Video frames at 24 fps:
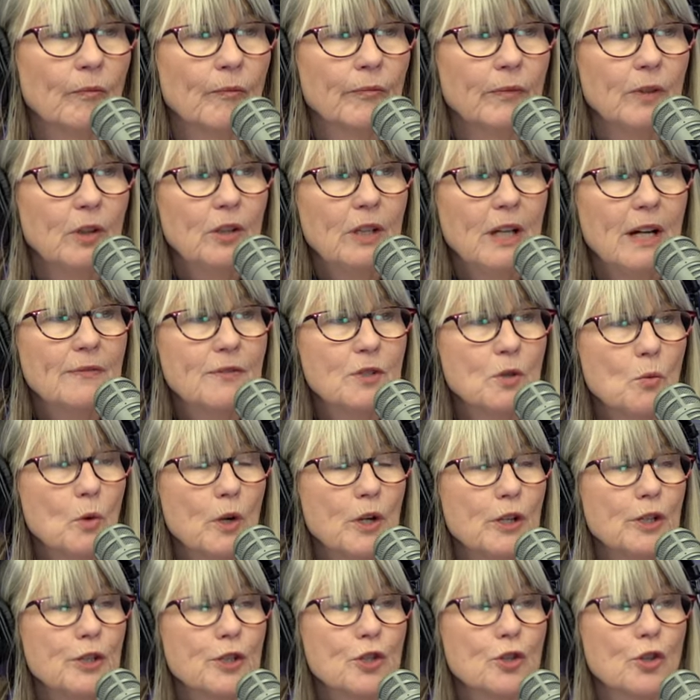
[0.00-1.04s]
Well, you'd have to
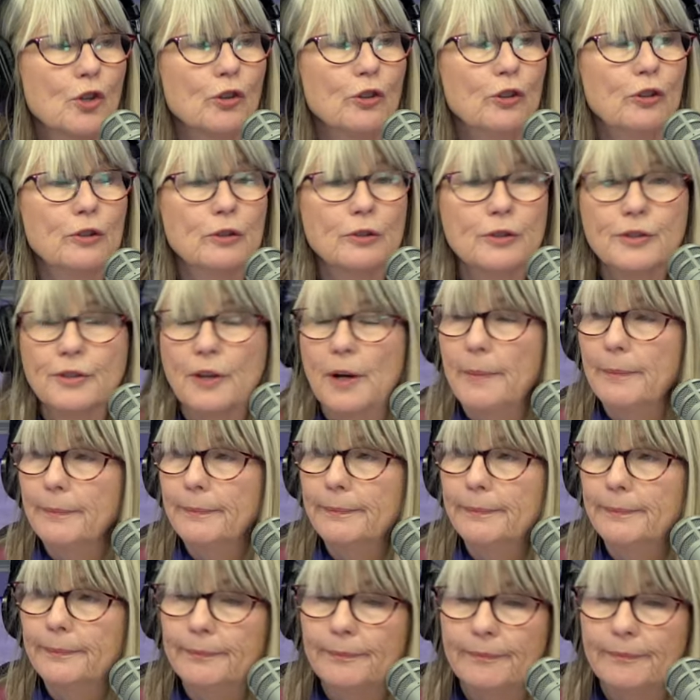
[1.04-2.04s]
wear a skirt or something.